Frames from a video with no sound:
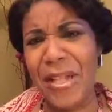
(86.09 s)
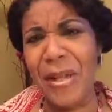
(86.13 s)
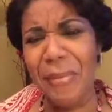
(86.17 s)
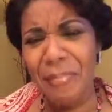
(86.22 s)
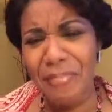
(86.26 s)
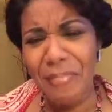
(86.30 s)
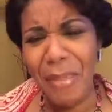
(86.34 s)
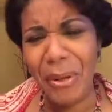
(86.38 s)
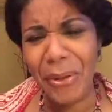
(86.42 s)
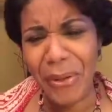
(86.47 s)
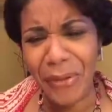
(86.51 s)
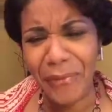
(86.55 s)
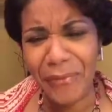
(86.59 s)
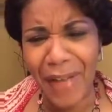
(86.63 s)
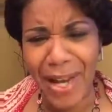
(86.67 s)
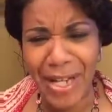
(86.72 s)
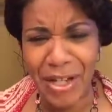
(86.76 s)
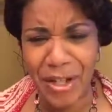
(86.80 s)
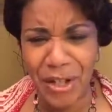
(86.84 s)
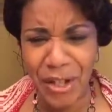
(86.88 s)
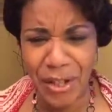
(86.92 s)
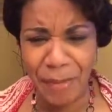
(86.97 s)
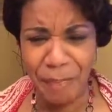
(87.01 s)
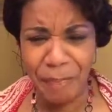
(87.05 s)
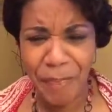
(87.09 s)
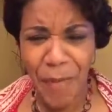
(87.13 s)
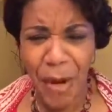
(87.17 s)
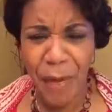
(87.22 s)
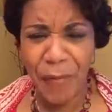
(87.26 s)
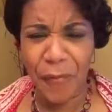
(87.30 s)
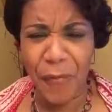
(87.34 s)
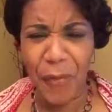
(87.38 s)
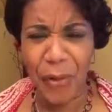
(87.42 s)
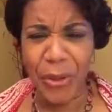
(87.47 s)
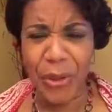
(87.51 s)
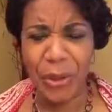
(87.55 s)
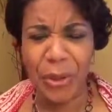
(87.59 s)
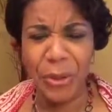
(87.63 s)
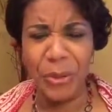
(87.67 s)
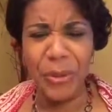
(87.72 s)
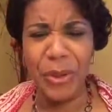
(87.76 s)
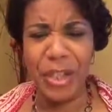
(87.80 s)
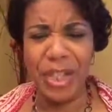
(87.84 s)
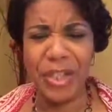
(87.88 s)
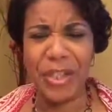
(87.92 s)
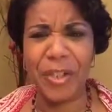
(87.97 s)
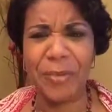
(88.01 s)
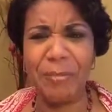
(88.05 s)
the motivation for you
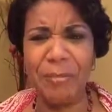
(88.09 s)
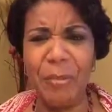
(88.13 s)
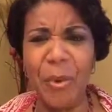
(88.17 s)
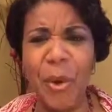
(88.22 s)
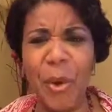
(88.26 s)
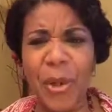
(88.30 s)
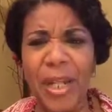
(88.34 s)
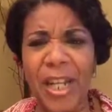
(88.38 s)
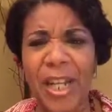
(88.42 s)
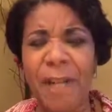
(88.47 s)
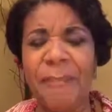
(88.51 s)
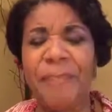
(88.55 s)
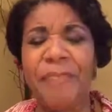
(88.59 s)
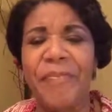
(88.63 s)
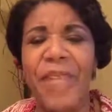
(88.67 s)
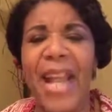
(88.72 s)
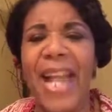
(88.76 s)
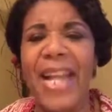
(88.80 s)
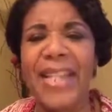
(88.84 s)
this morning